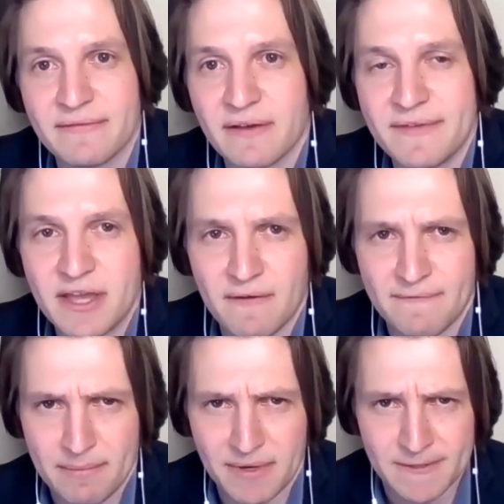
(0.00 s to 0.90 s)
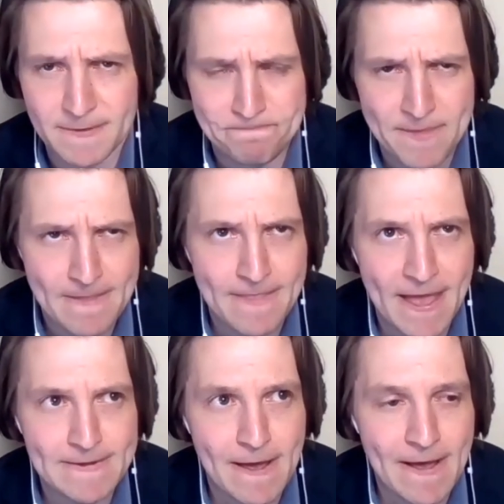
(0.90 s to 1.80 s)
of ecofeminism
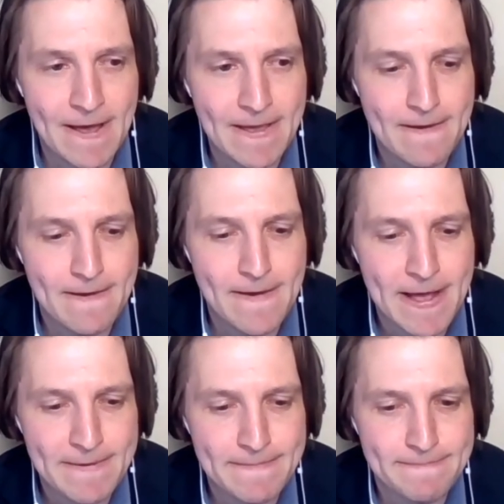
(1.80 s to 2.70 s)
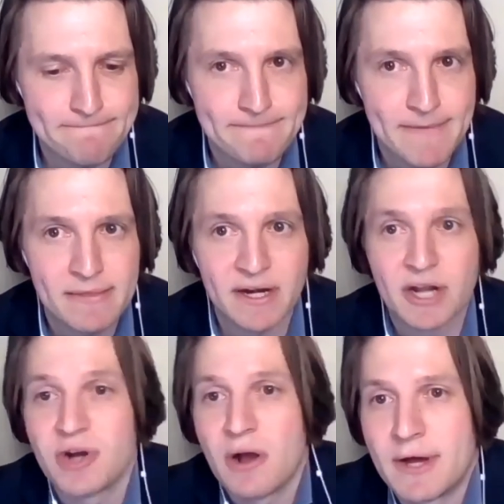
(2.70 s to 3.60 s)
that I um, that I
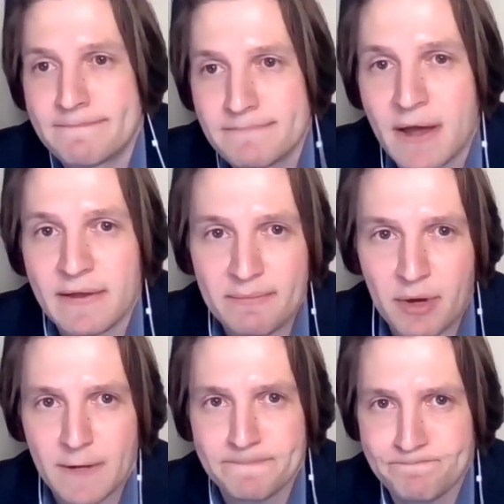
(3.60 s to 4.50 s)
draw on uh, in the book.